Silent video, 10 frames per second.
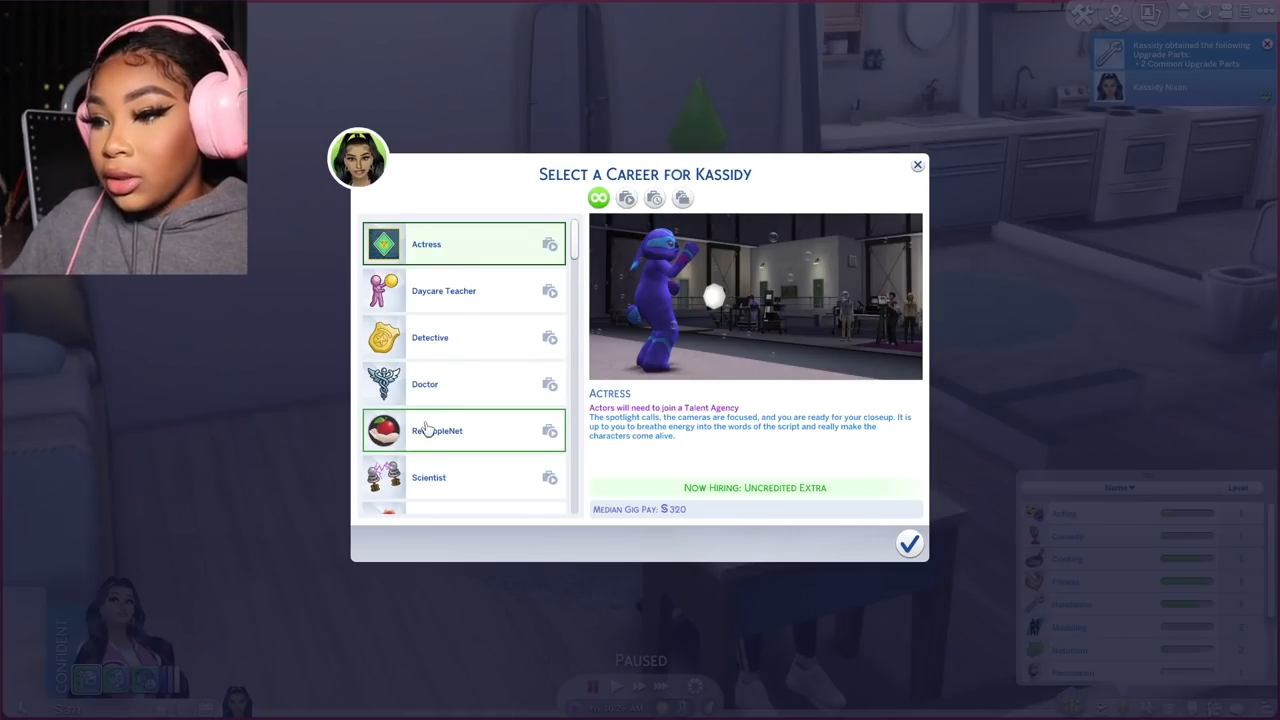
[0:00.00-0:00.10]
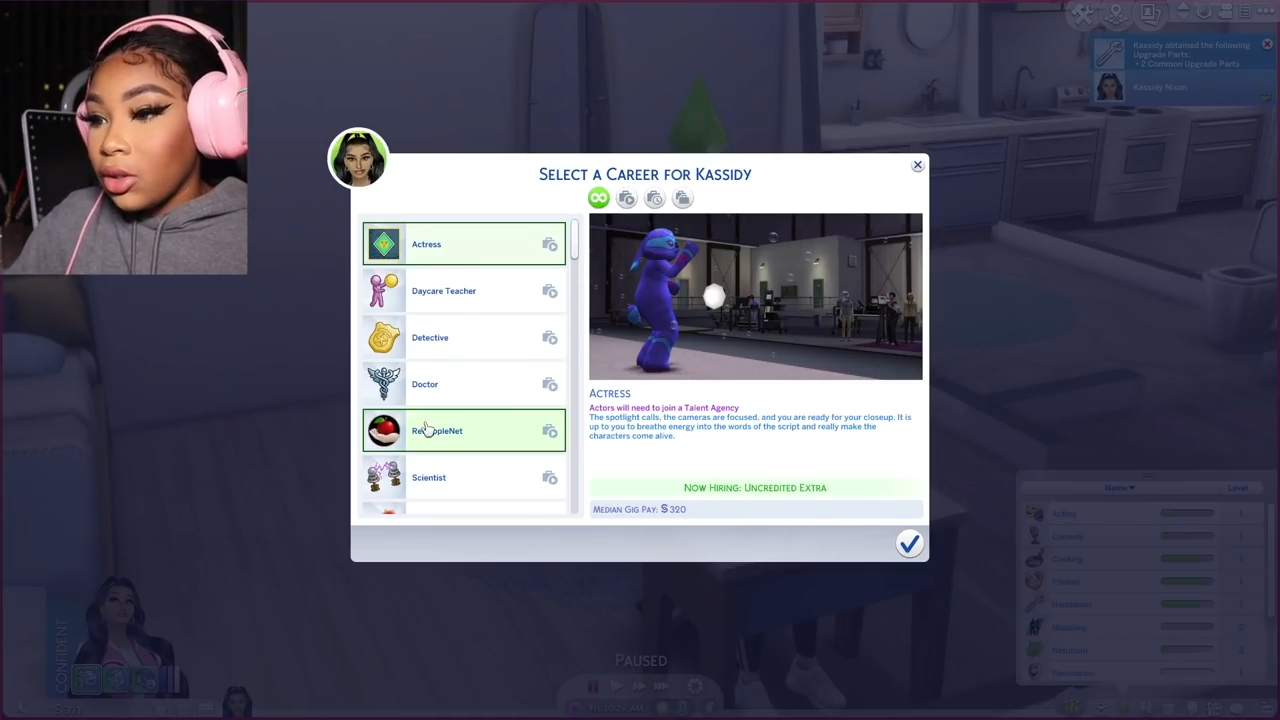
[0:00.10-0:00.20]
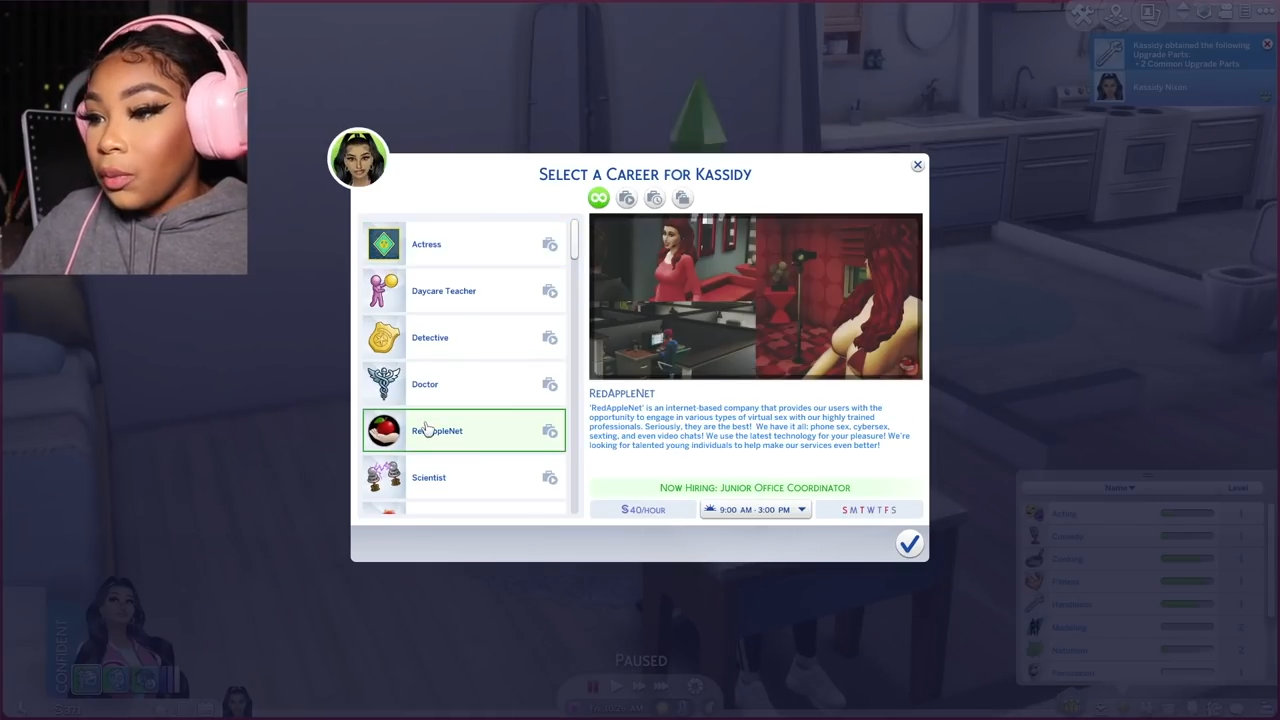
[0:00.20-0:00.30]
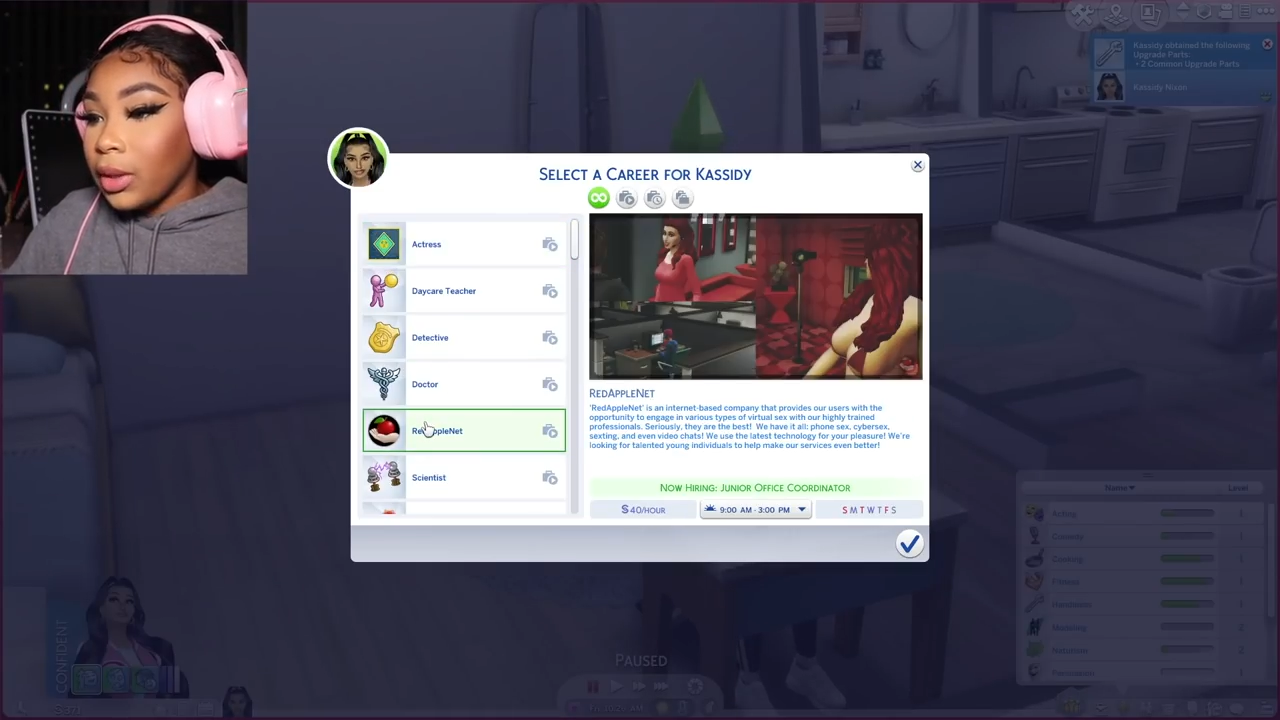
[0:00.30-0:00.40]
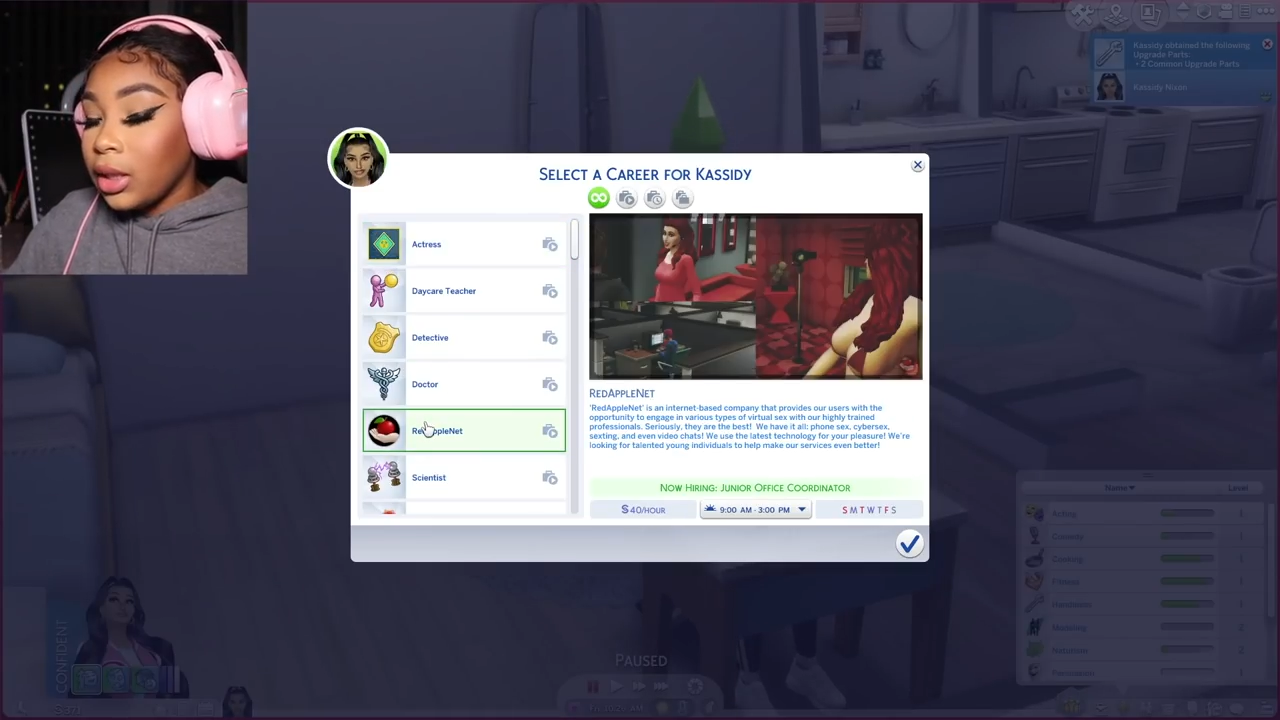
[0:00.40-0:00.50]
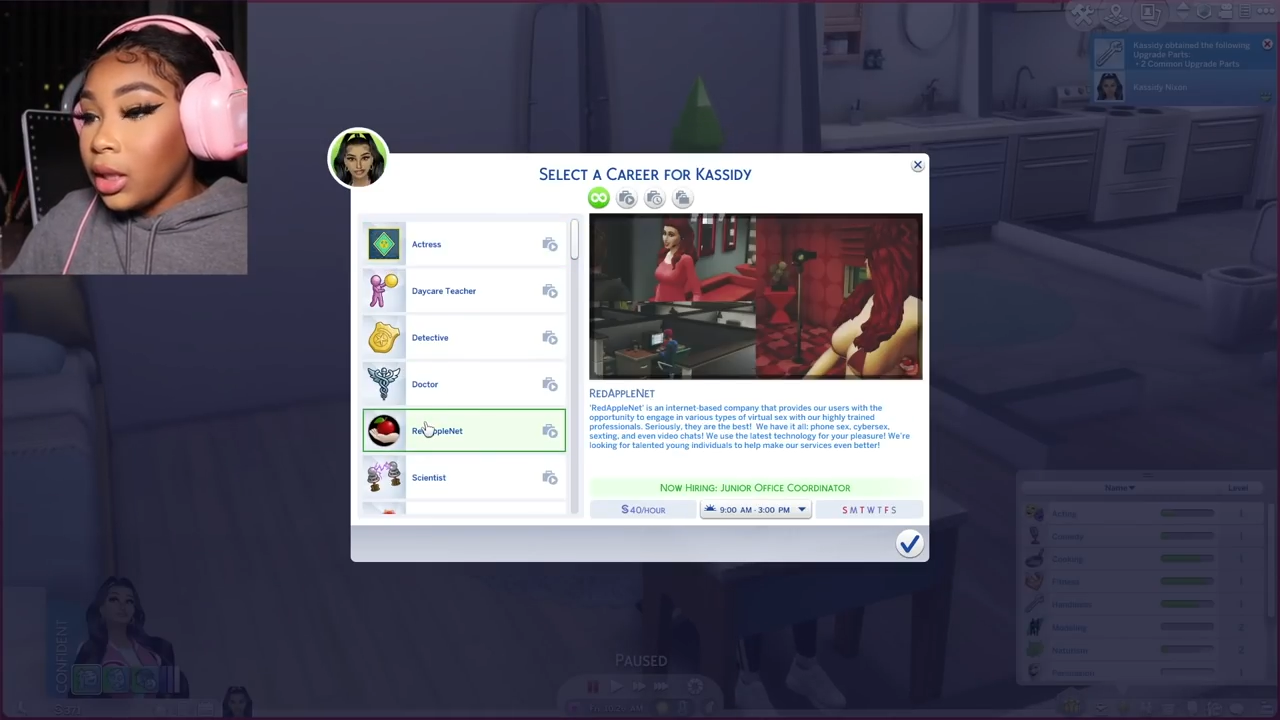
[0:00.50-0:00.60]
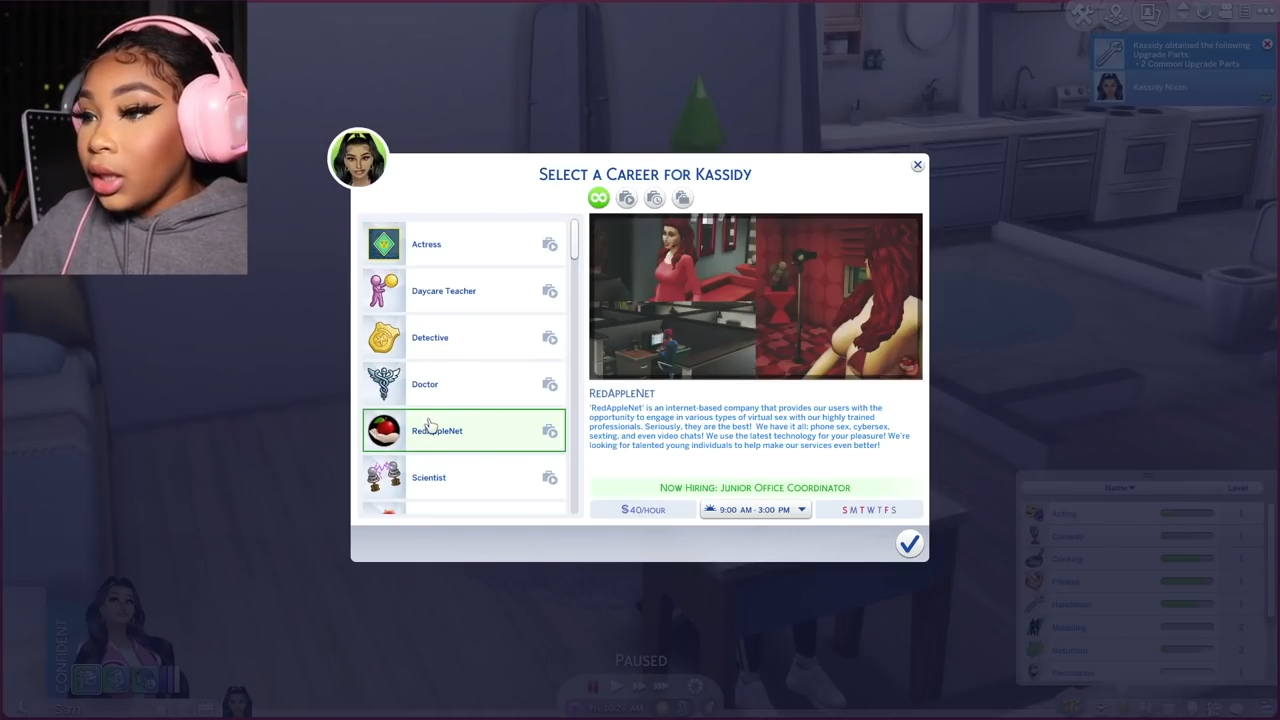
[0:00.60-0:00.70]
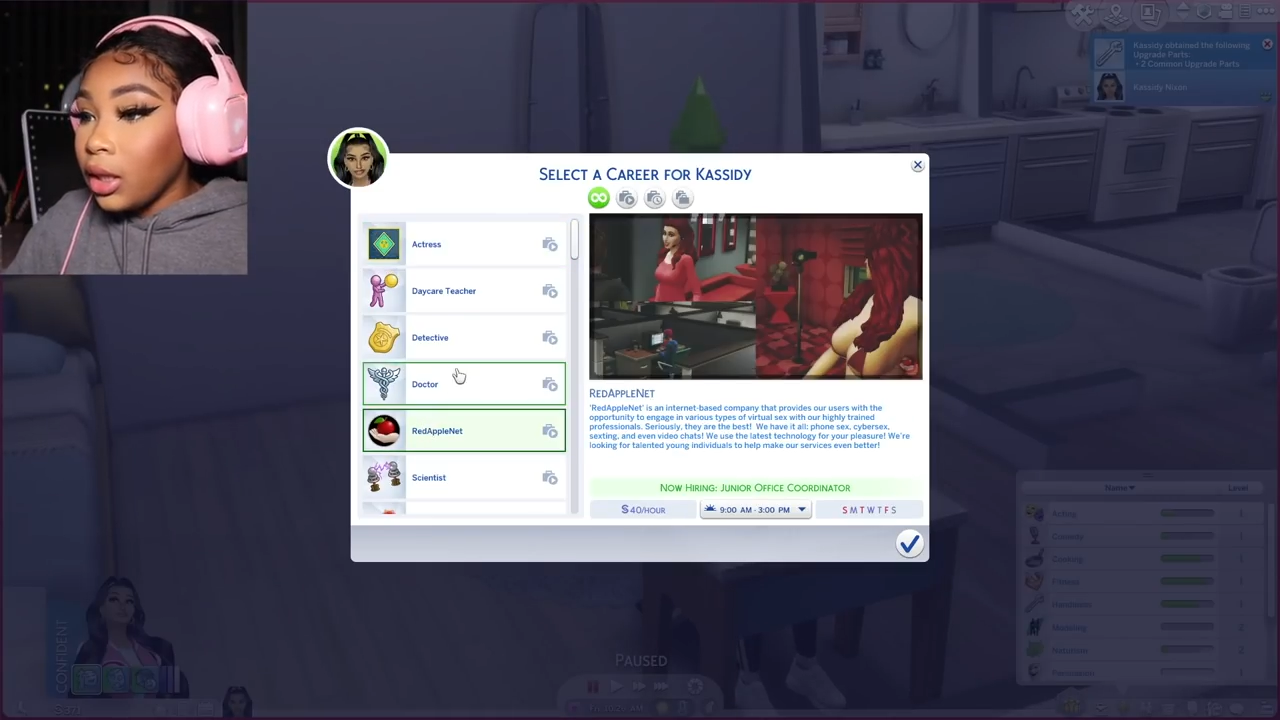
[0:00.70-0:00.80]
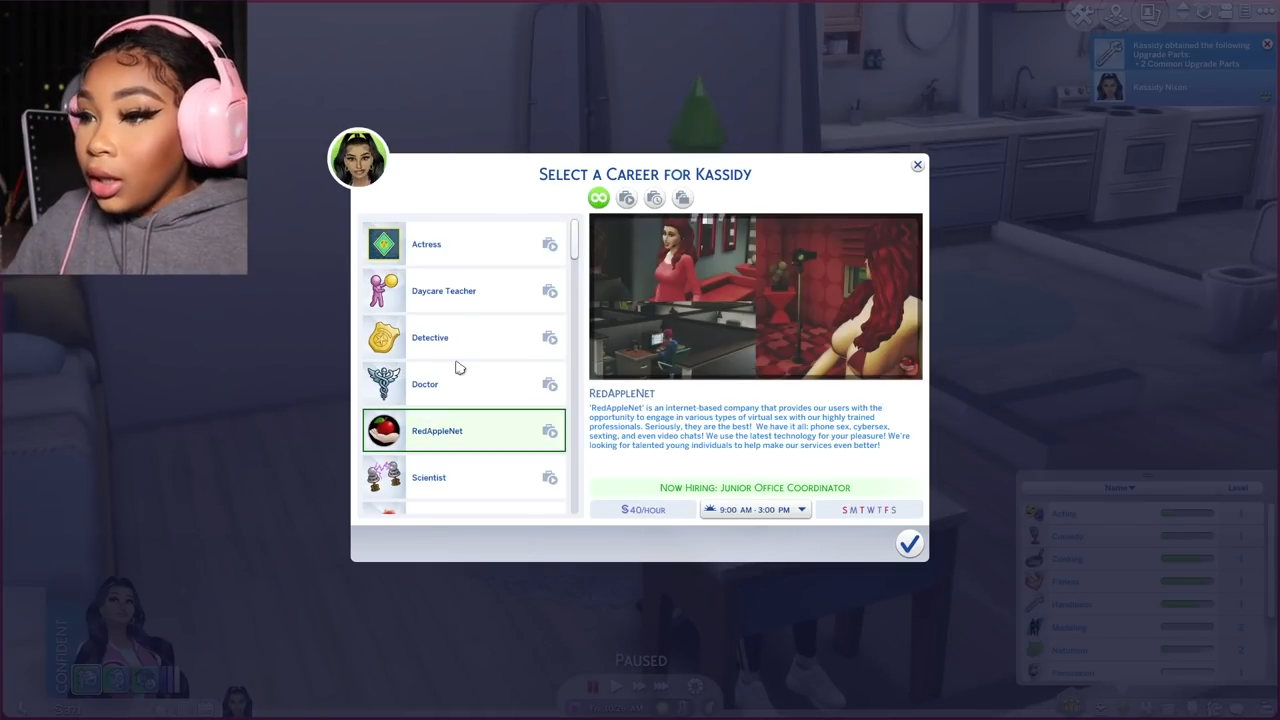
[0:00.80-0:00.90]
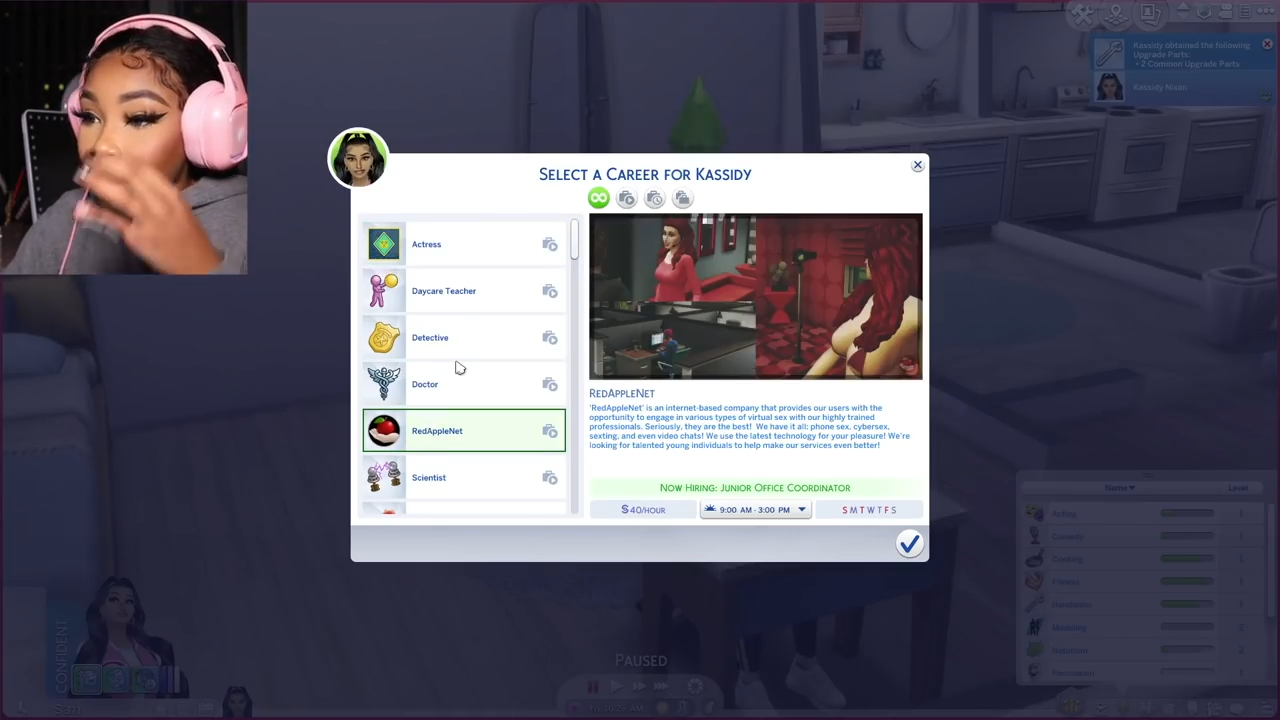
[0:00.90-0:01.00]
So we
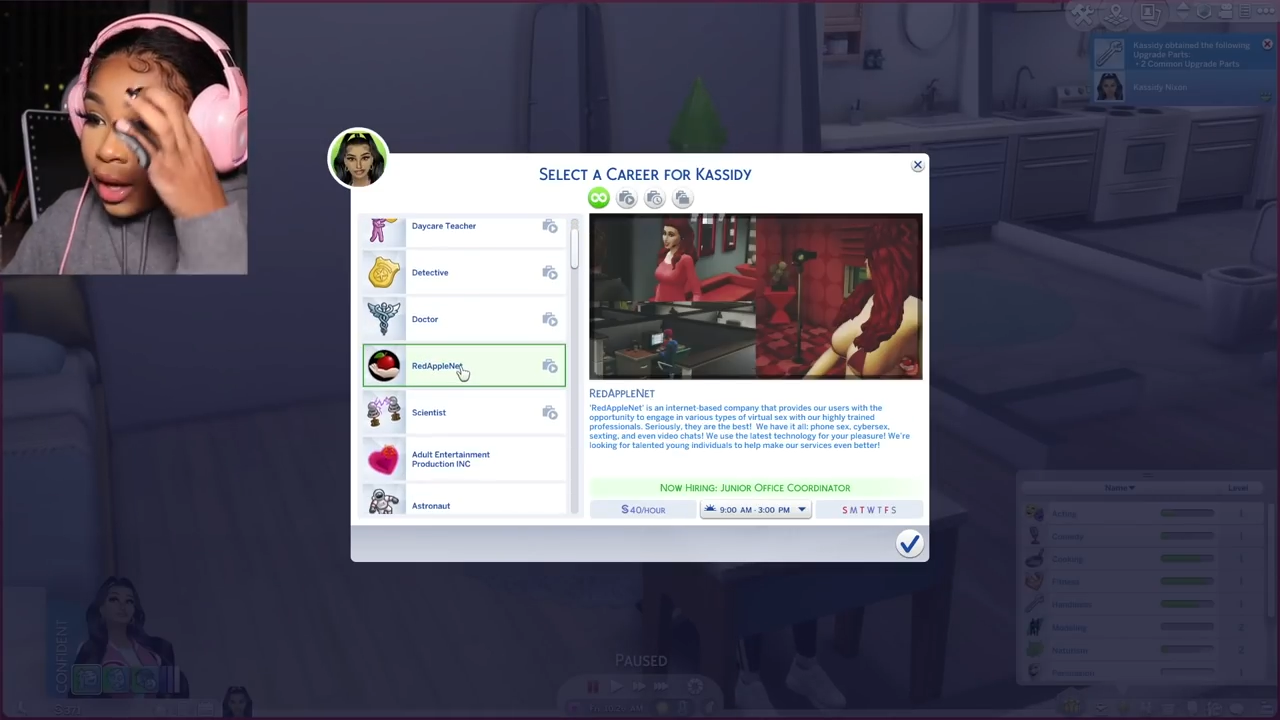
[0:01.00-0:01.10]
can